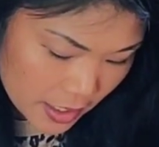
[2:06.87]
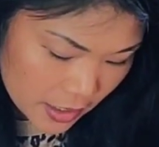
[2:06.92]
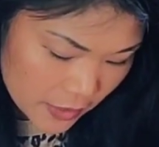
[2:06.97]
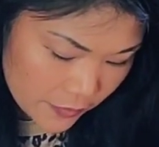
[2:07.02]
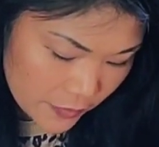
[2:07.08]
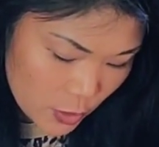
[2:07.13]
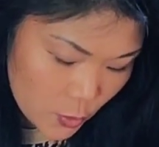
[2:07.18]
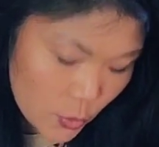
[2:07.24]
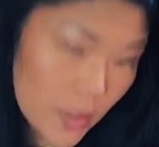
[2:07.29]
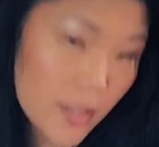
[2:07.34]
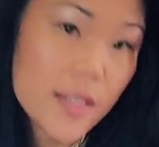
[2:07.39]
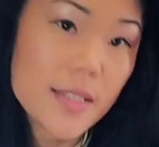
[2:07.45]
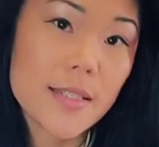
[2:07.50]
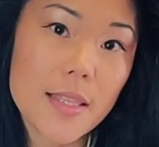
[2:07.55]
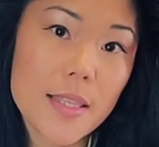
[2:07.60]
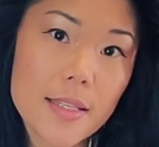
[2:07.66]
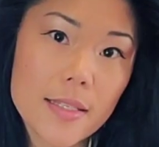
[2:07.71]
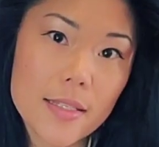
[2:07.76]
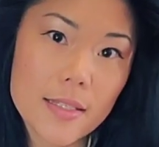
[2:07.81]
if you wanted to
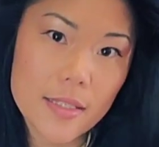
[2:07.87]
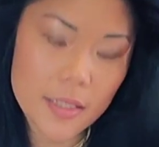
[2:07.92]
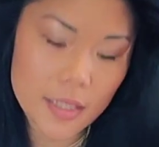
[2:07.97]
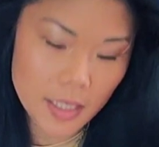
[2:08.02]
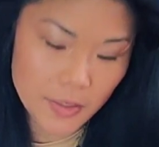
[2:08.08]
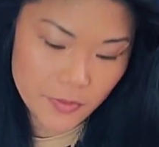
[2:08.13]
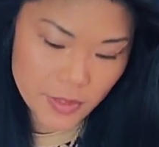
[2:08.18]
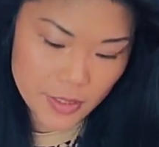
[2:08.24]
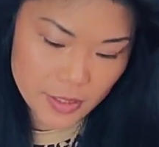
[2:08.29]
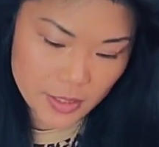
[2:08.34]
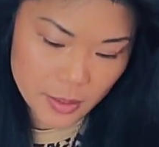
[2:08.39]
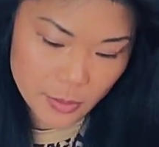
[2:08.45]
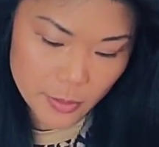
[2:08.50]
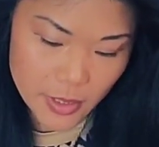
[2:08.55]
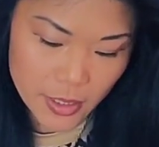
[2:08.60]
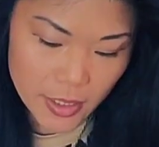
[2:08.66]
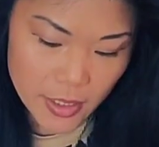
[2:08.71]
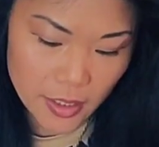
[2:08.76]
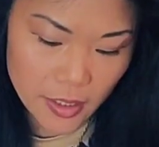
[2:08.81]
send this as a gift to
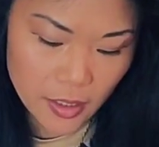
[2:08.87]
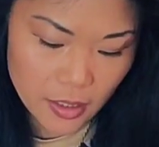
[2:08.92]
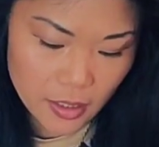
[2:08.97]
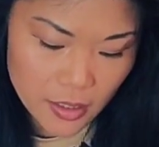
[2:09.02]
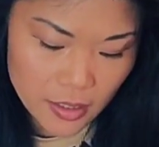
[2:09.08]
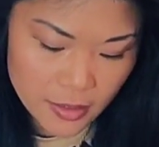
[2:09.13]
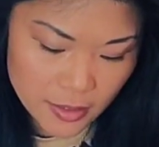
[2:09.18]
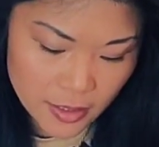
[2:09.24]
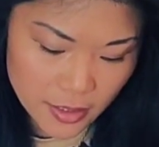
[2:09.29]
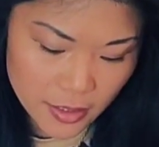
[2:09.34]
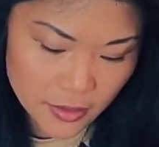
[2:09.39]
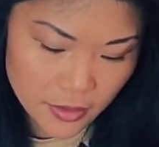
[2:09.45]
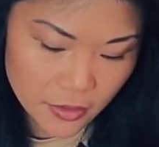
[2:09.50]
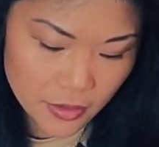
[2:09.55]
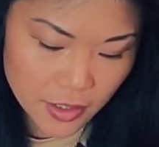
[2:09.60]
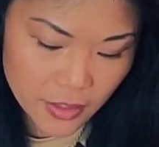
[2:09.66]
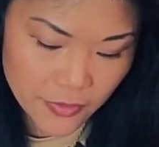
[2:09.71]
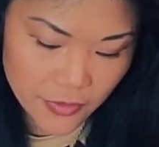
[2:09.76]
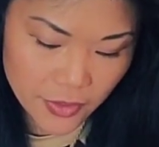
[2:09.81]
somebody. It's like a little
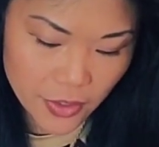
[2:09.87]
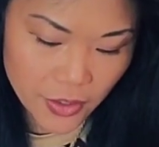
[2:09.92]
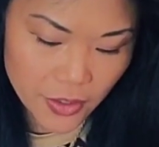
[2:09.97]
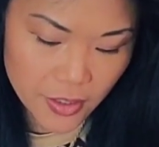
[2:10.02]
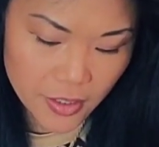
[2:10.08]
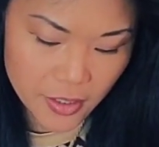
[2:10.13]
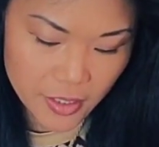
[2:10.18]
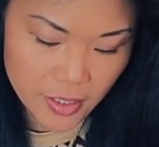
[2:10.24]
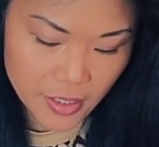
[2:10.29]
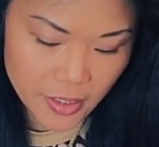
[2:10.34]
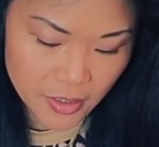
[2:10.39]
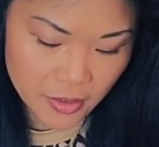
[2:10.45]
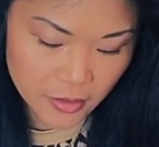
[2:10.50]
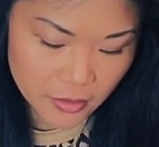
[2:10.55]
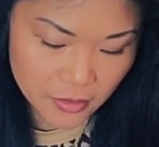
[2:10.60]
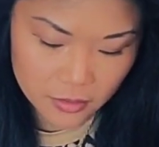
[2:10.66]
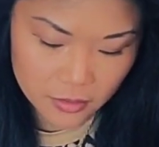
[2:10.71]
gift card in there.